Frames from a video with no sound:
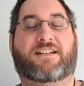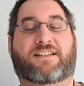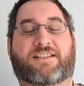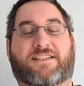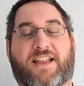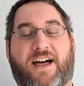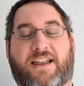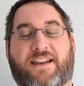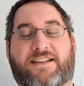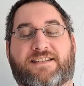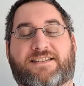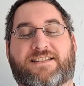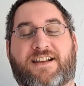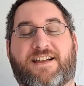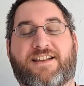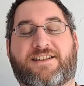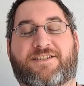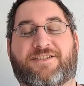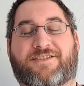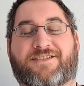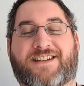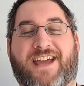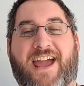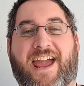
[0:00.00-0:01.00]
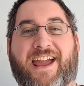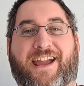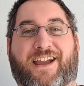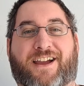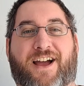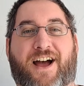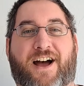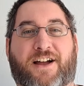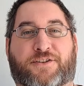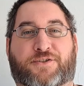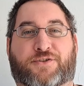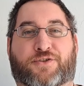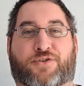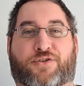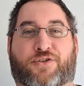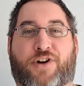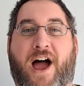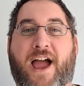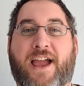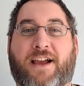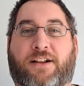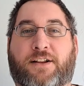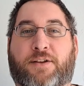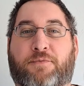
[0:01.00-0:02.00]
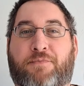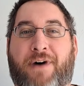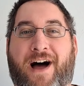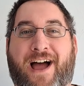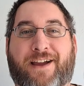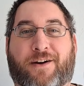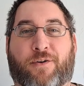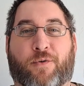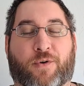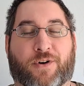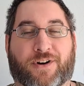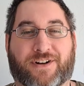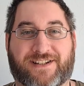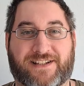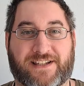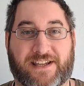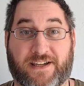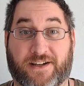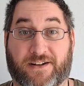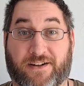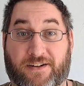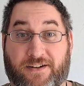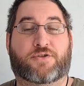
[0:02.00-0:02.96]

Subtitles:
Let us undertake a trial by ordeal."